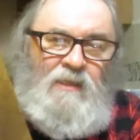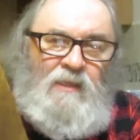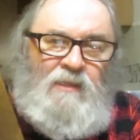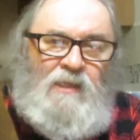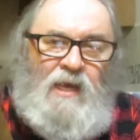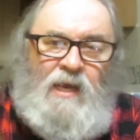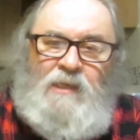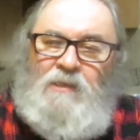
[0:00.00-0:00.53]

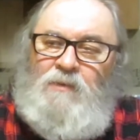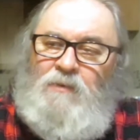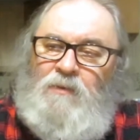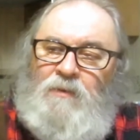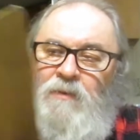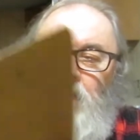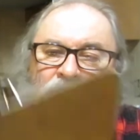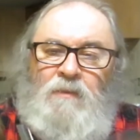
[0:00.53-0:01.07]
since high
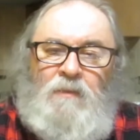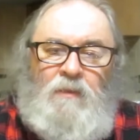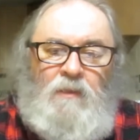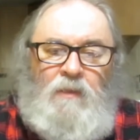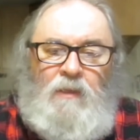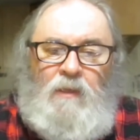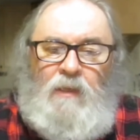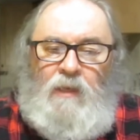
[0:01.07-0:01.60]
school.
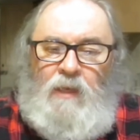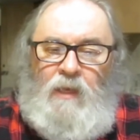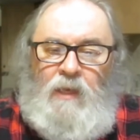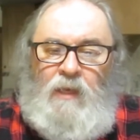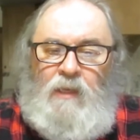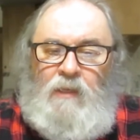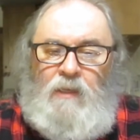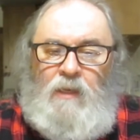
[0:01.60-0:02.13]

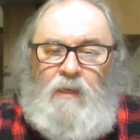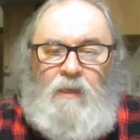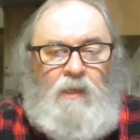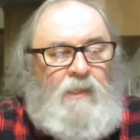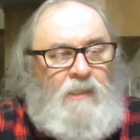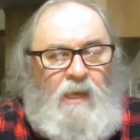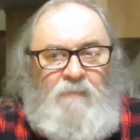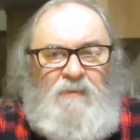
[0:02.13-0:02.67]
And uh,
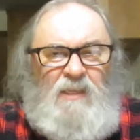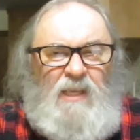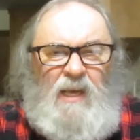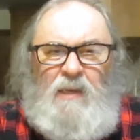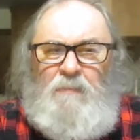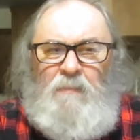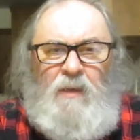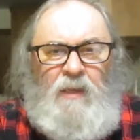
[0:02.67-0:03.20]
as I've
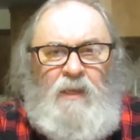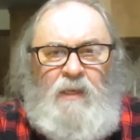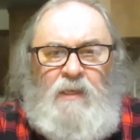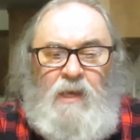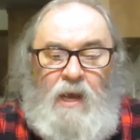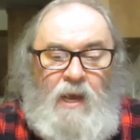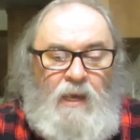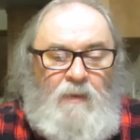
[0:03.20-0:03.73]
said many
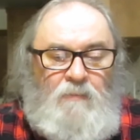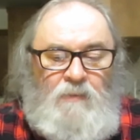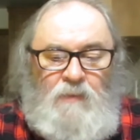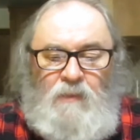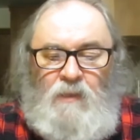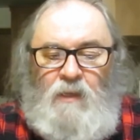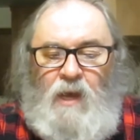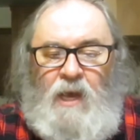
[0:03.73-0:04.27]

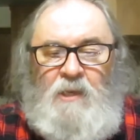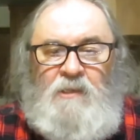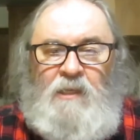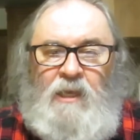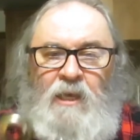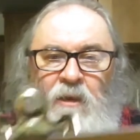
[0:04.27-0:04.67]
times, I used to